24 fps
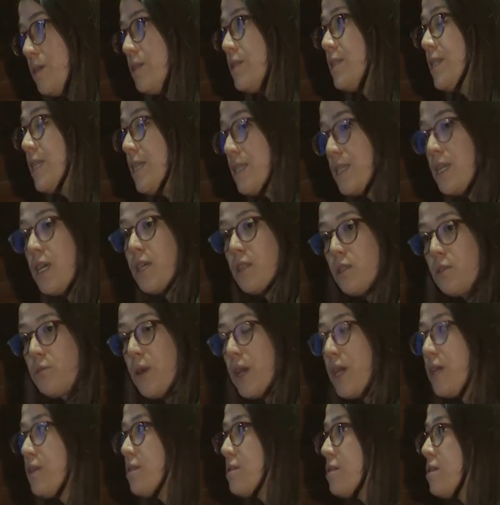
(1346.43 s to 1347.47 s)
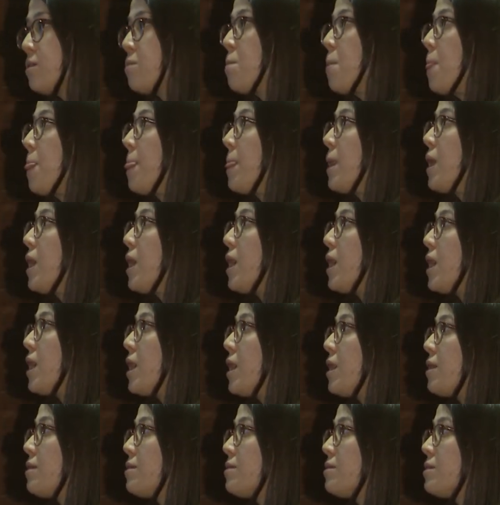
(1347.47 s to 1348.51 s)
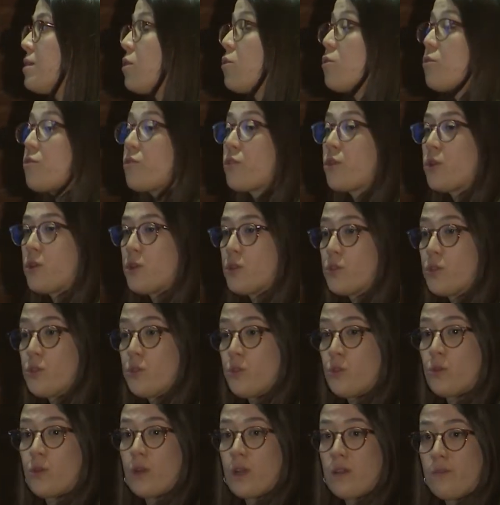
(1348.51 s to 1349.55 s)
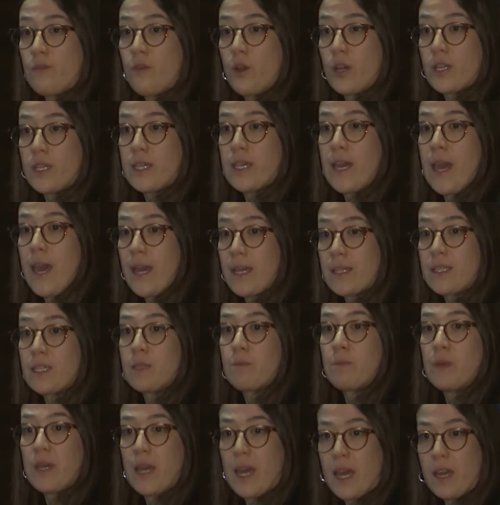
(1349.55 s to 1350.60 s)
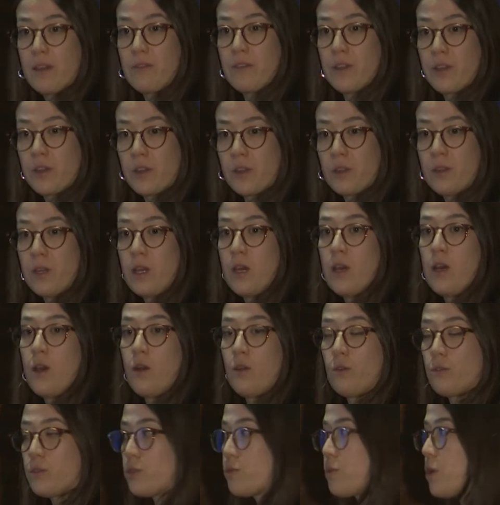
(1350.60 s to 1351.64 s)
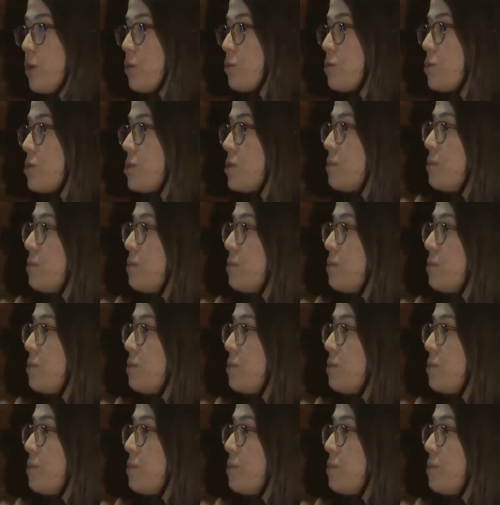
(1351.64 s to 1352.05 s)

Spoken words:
decelerate, and overall you're avoiding hectic behavior on the roads.